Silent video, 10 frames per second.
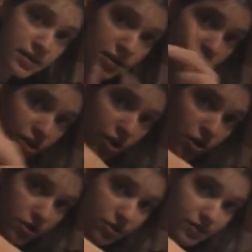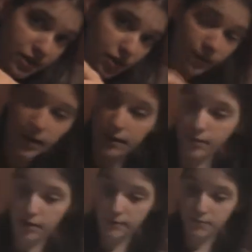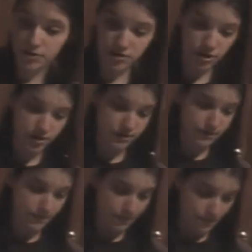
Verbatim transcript: secure, so it's not going anywhere, which is awesome.